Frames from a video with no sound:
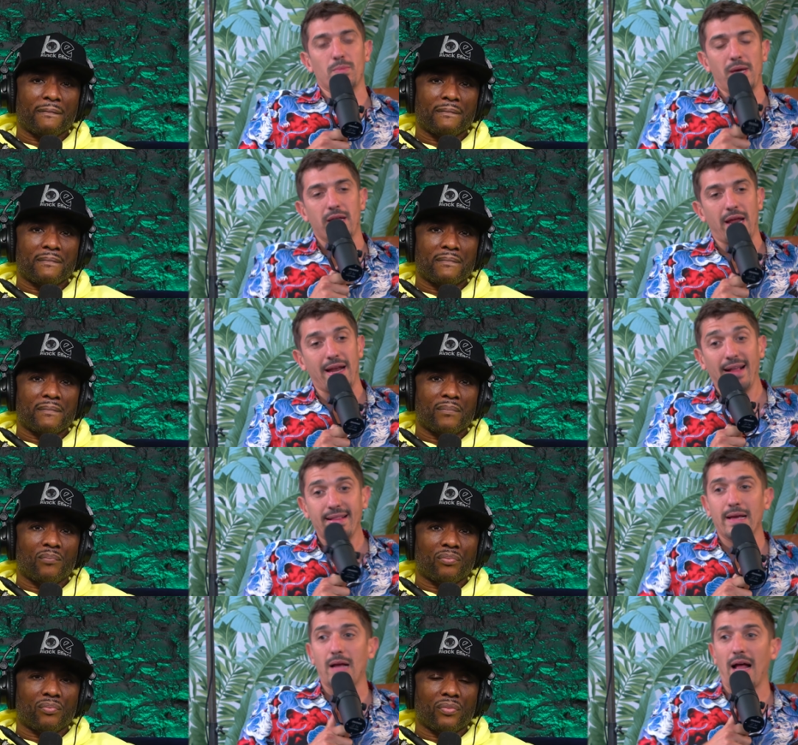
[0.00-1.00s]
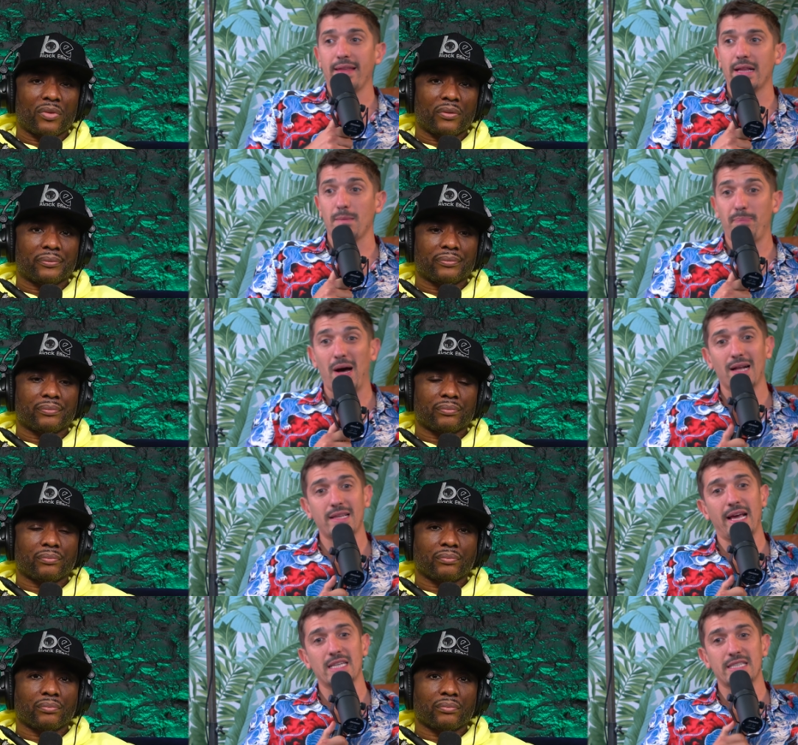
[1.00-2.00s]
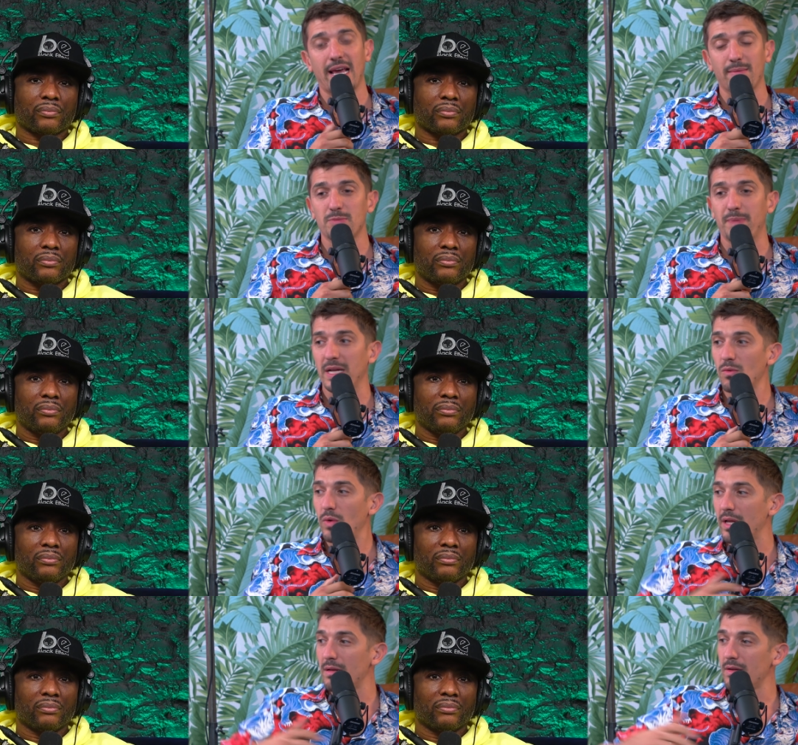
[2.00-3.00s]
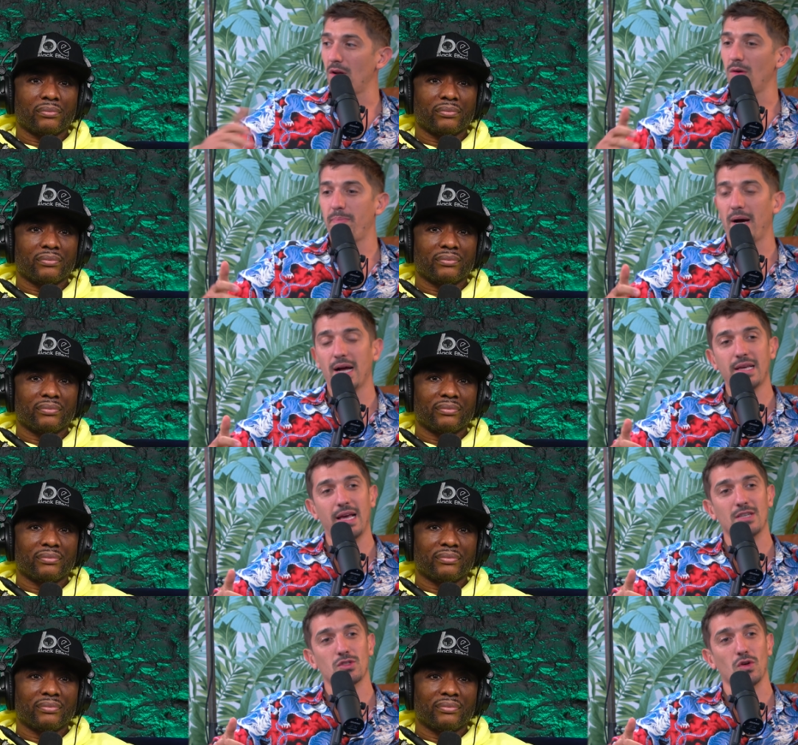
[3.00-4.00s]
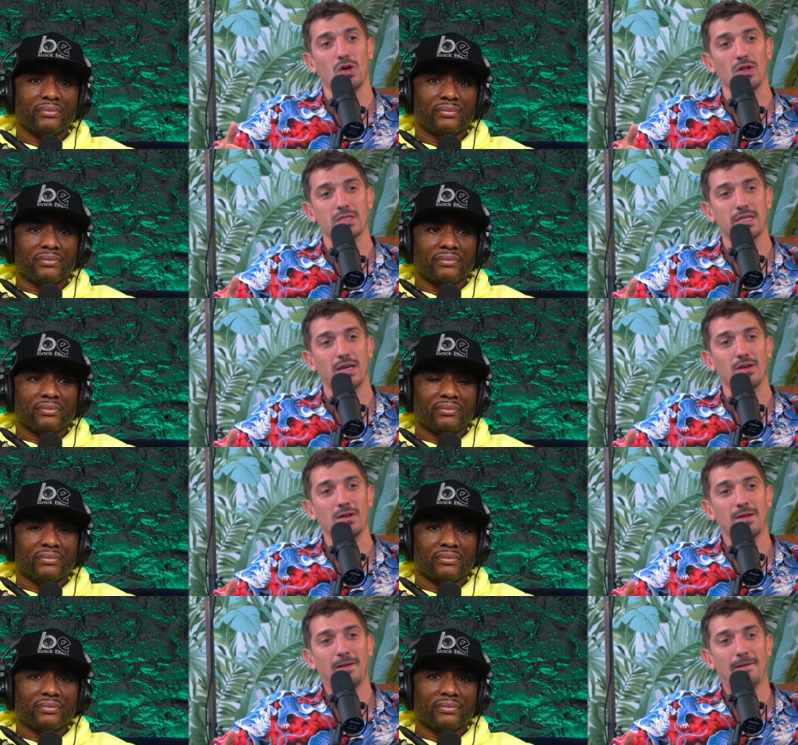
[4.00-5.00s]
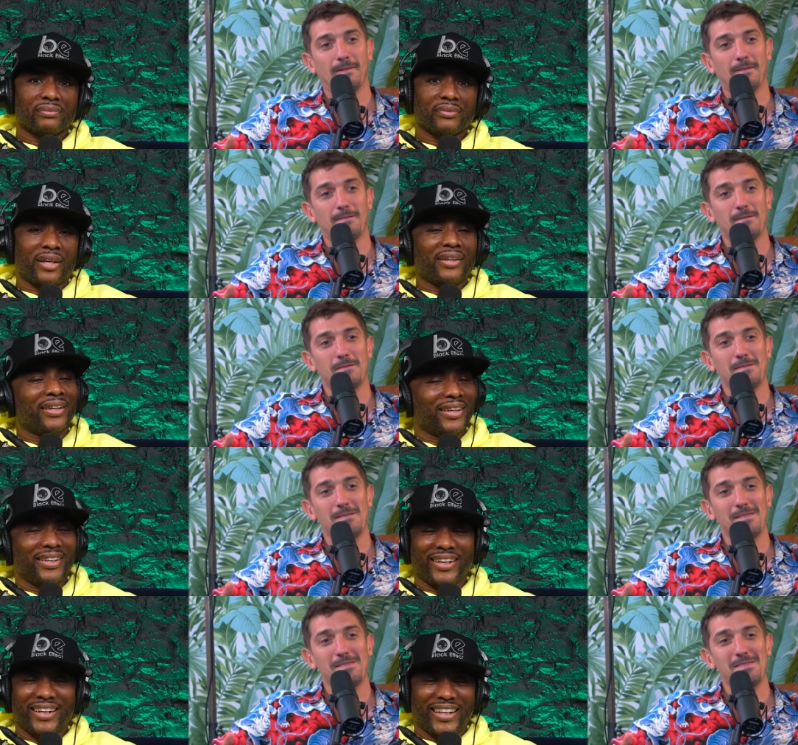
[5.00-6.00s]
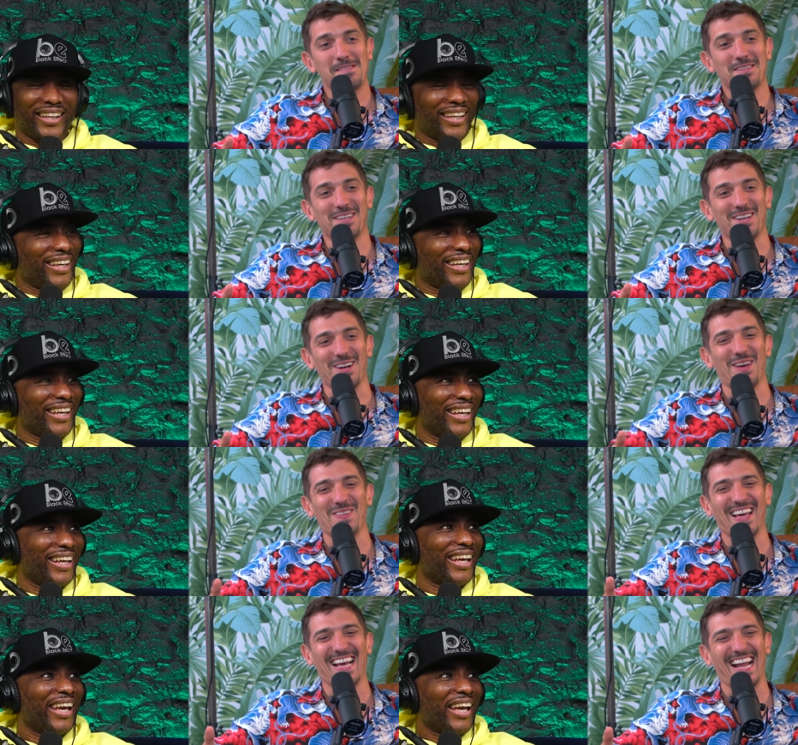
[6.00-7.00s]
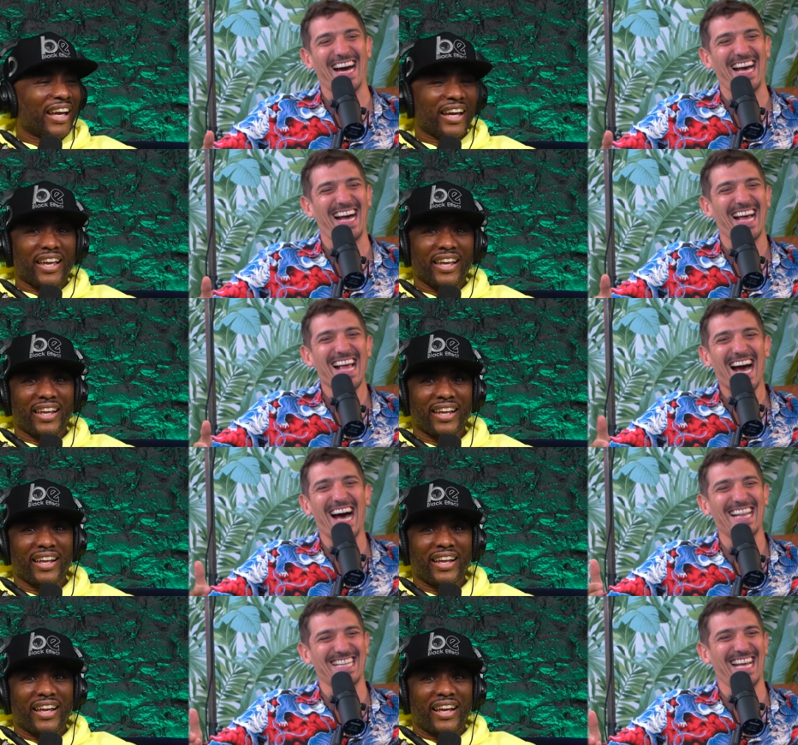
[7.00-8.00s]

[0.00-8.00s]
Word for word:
Speaker 1: you, man. And I think the podcast game is better when podcasts are all together. You know what I mean? We're